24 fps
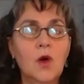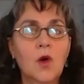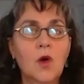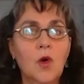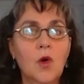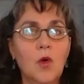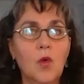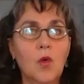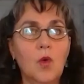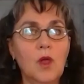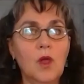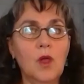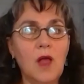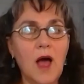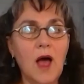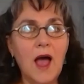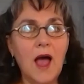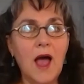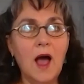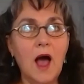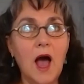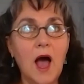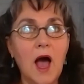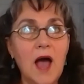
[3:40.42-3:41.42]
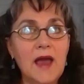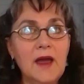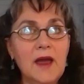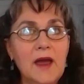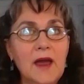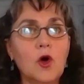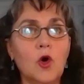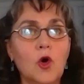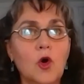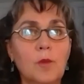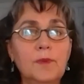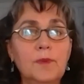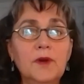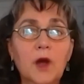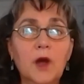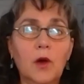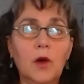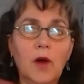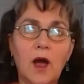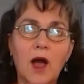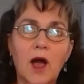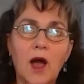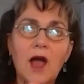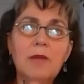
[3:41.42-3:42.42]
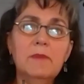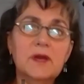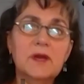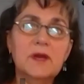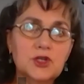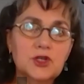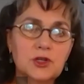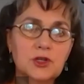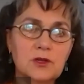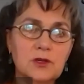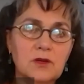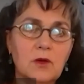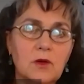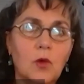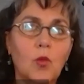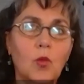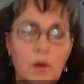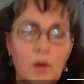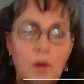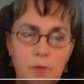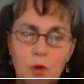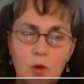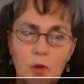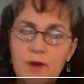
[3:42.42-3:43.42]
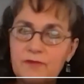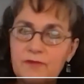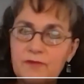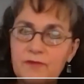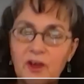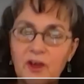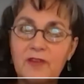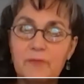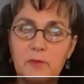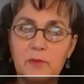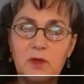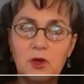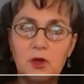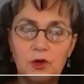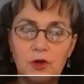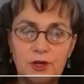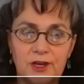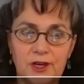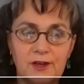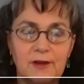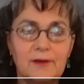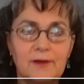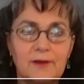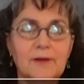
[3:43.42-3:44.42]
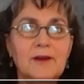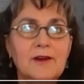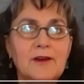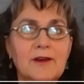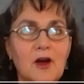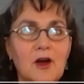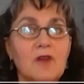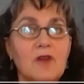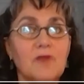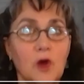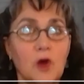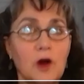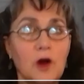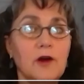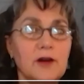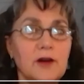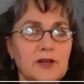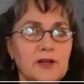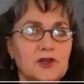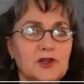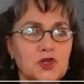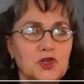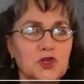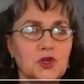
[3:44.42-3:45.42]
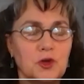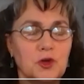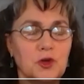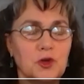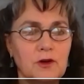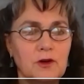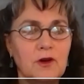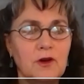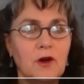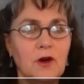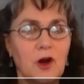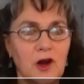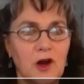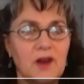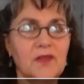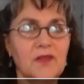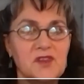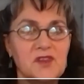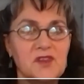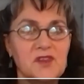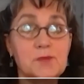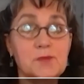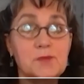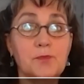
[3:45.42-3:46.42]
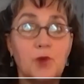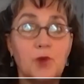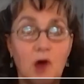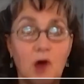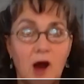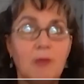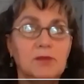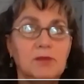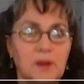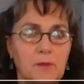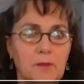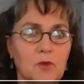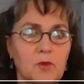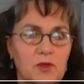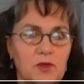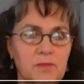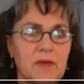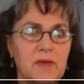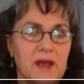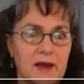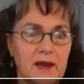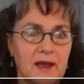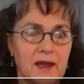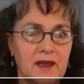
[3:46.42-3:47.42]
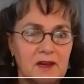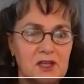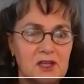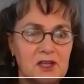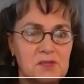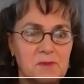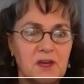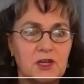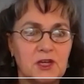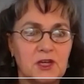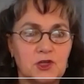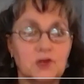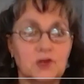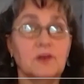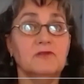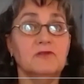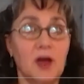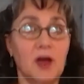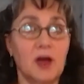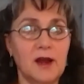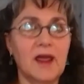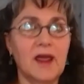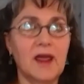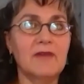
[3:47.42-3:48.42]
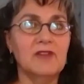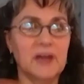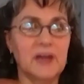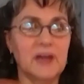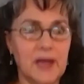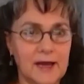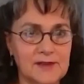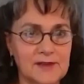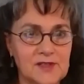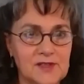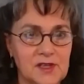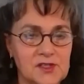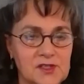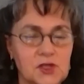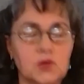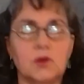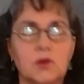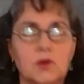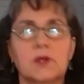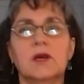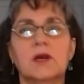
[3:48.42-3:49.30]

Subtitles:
Well, I hope, I mentioned 1.5 million of our uninsured are in this problem with Medicaid expansion of not having access to it.